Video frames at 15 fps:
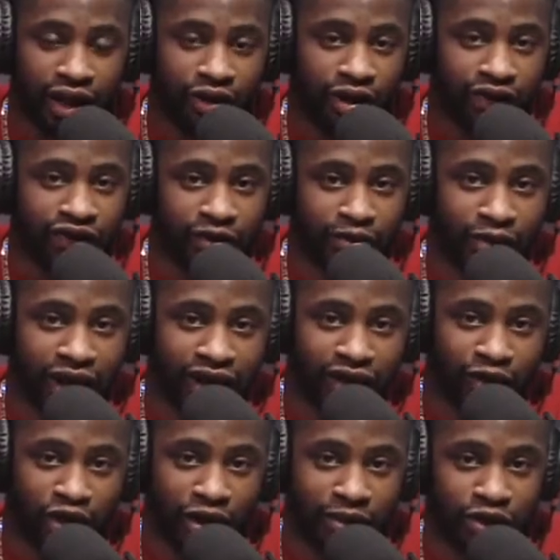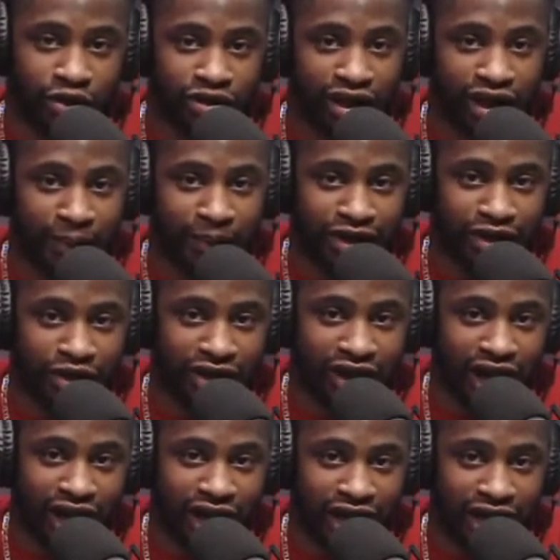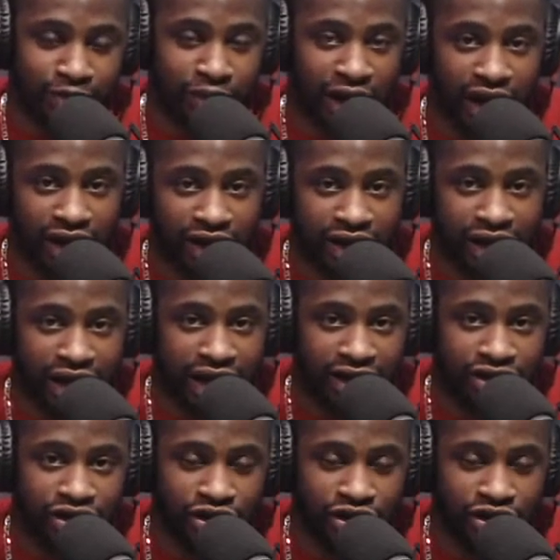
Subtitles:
everybody? Welcome to another episode of the ADOS Podcast.